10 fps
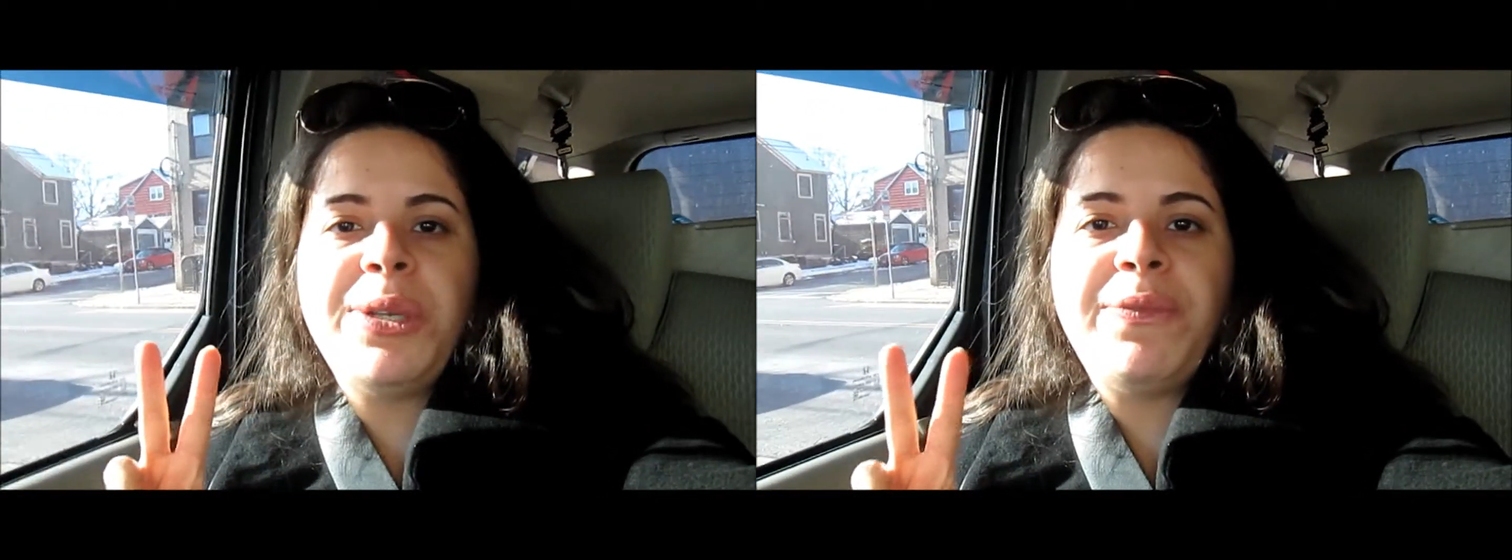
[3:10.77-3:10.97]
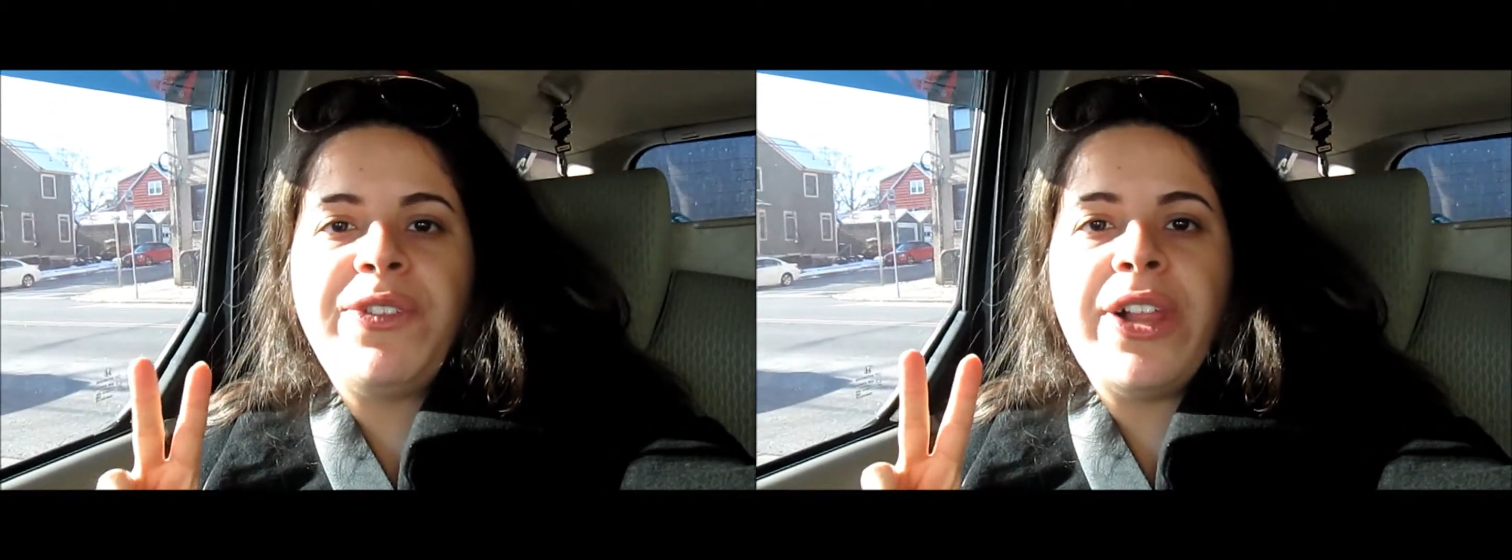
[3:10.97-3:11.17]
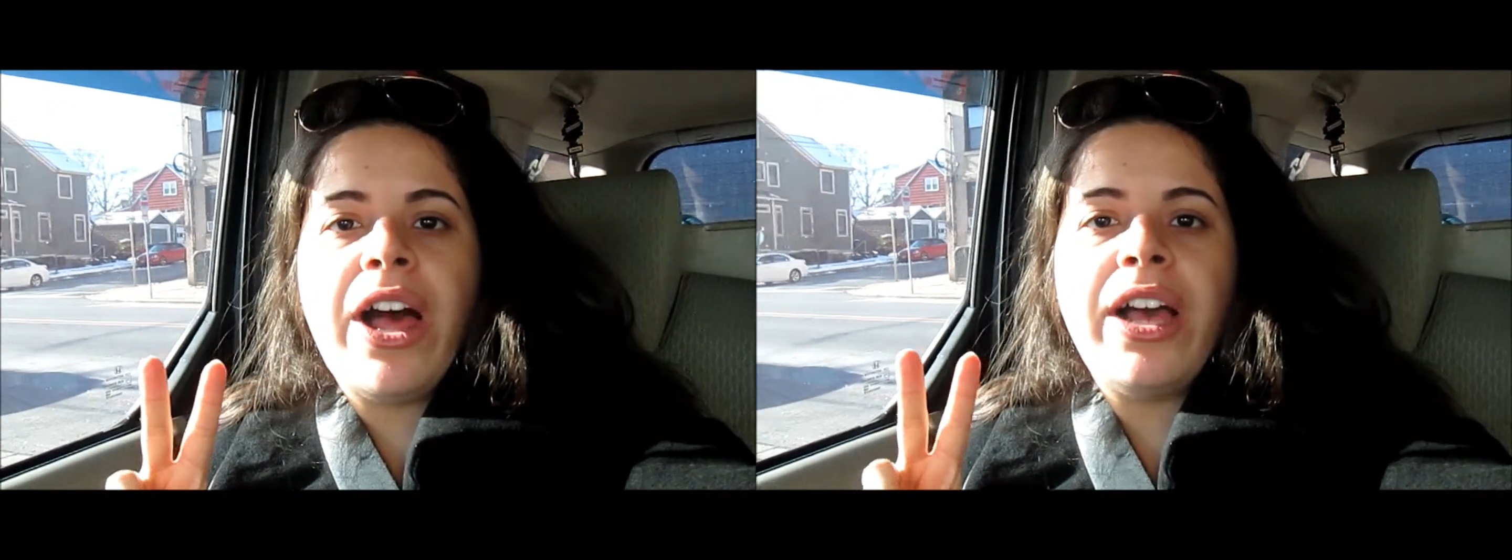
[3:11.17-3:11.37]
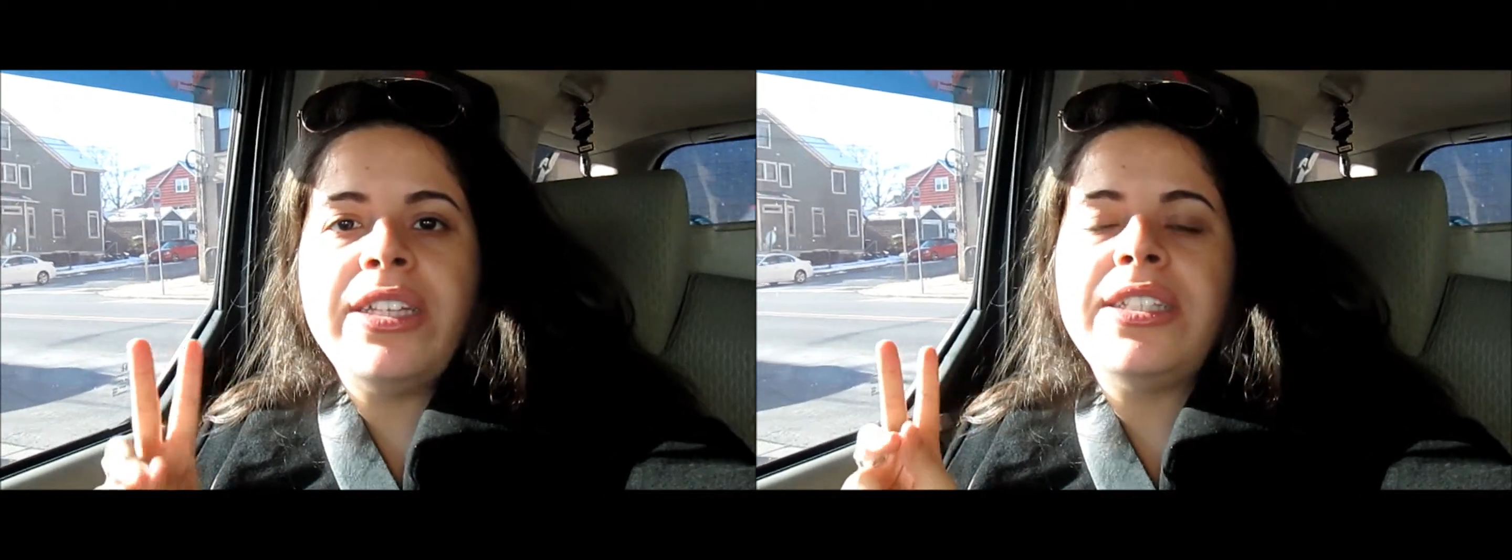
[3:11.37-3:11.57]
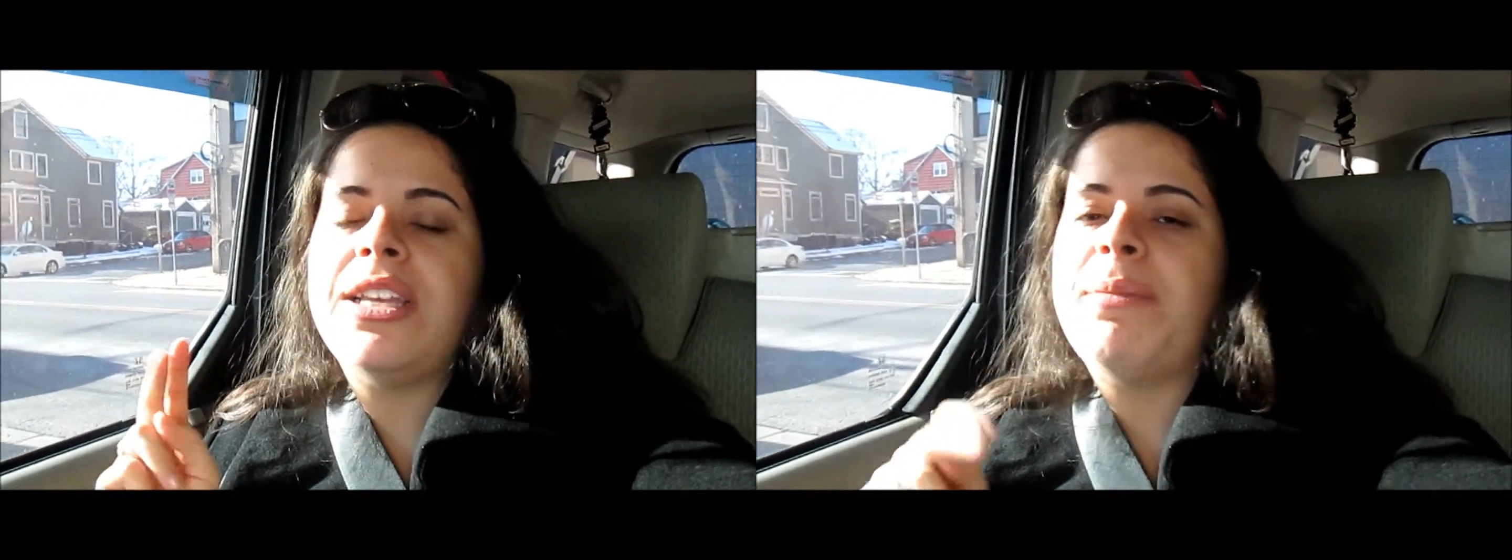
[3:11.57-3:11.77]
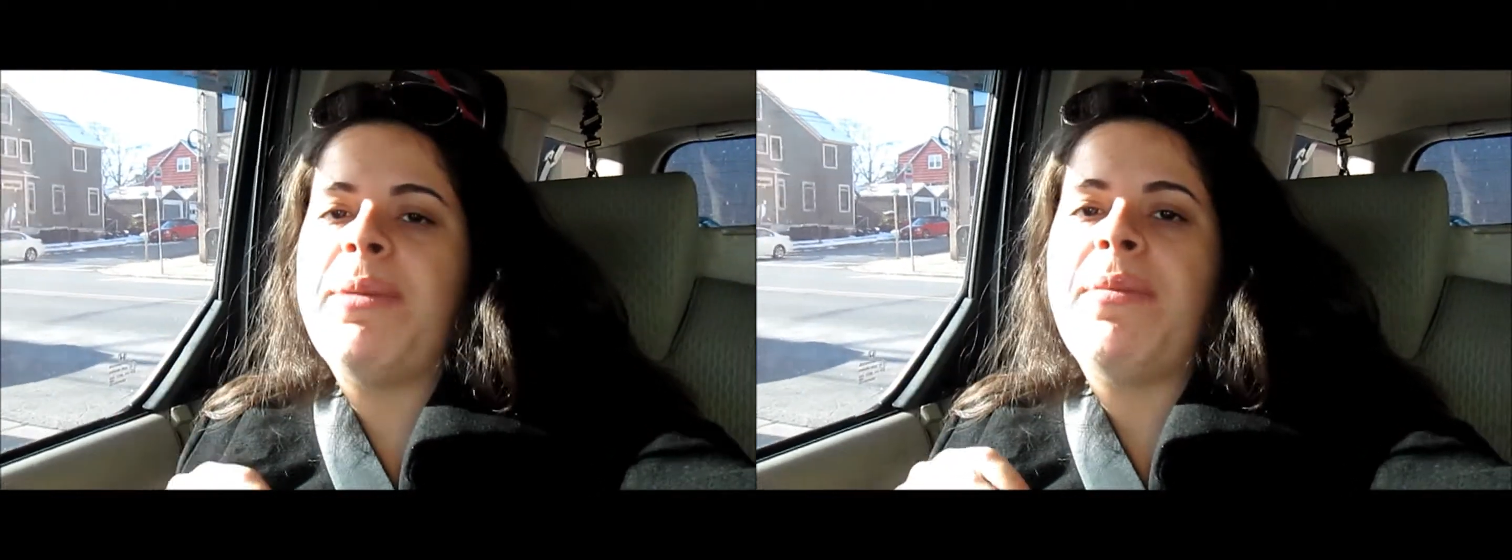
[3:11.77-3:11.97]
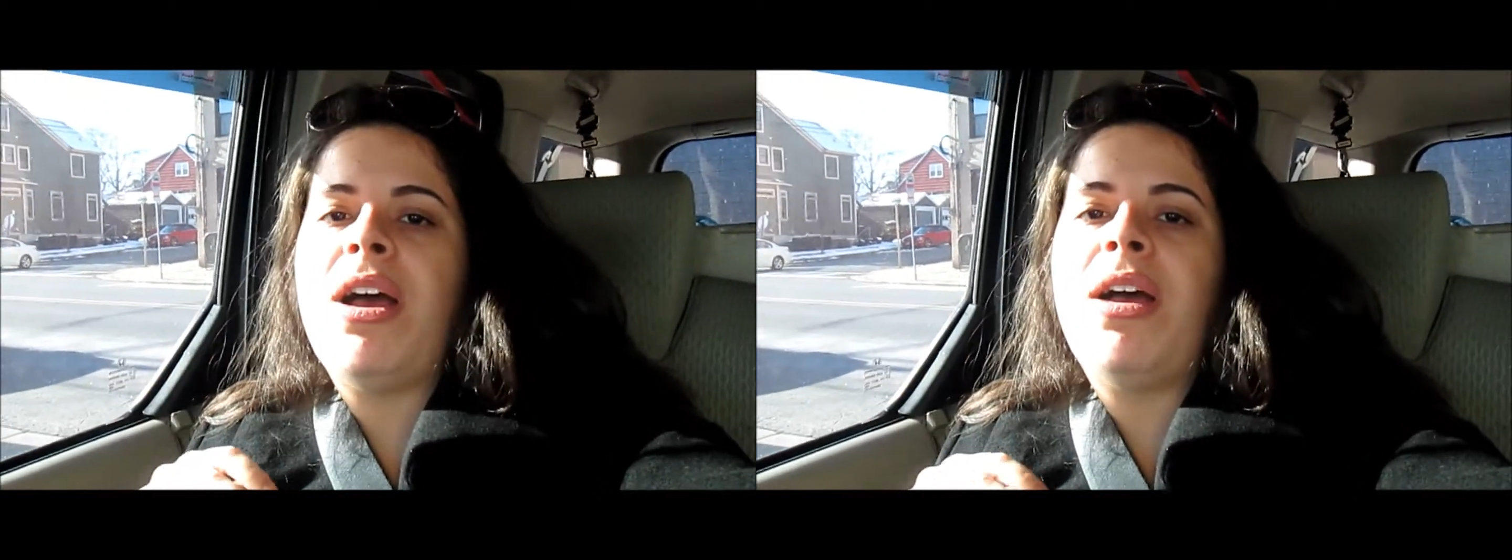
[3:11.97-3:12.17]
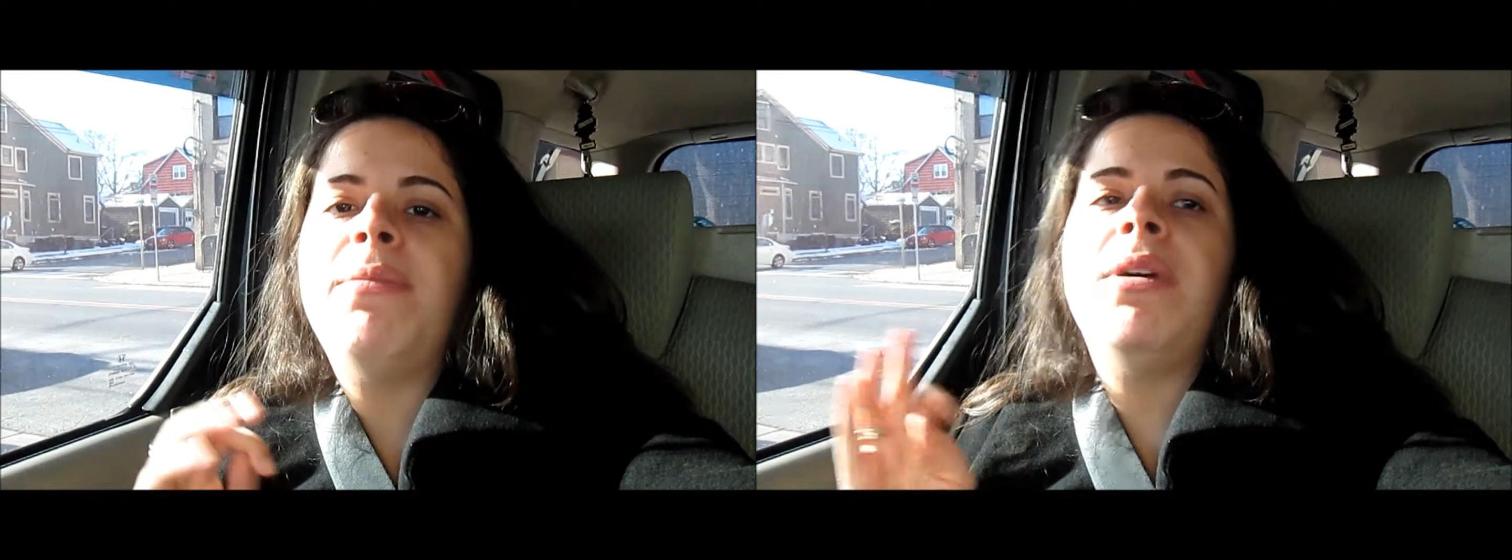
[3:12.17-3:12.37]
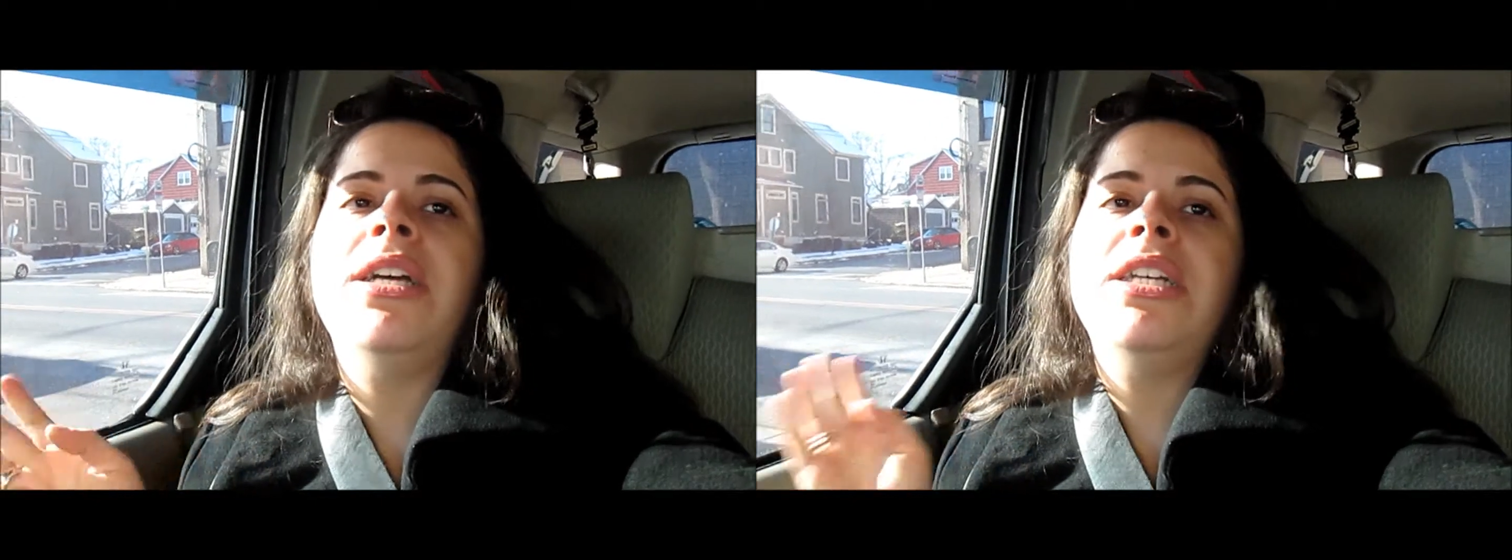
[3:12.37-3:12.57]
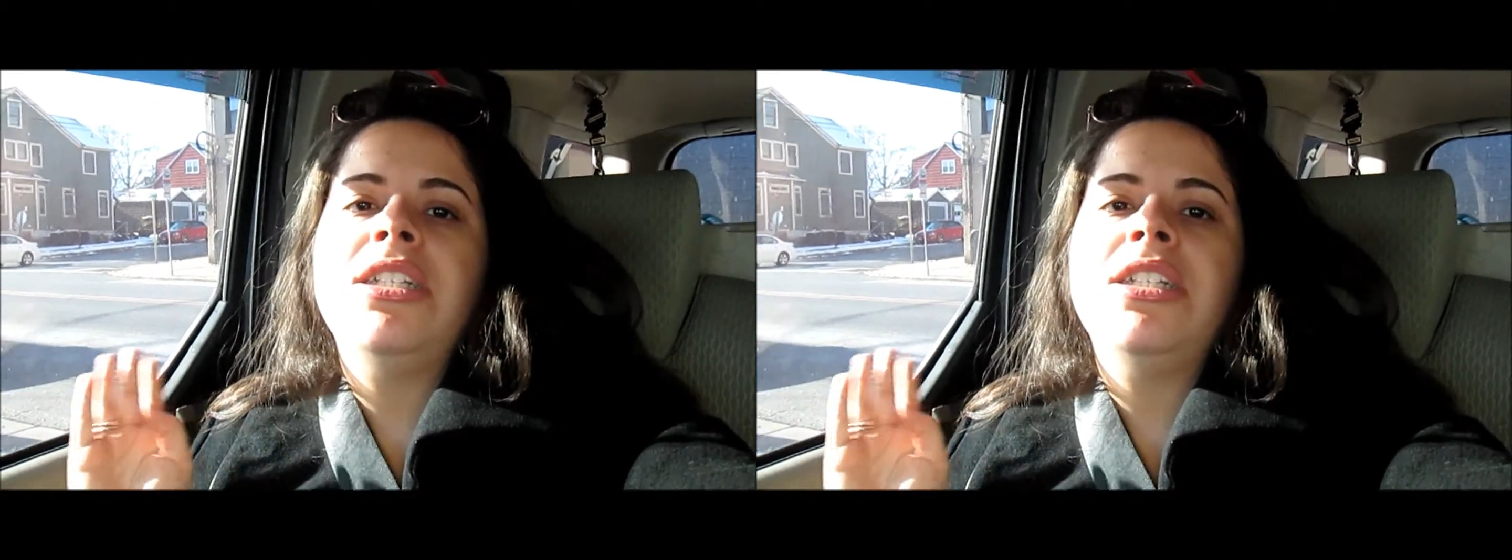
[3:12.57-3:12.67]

some flans that my mom,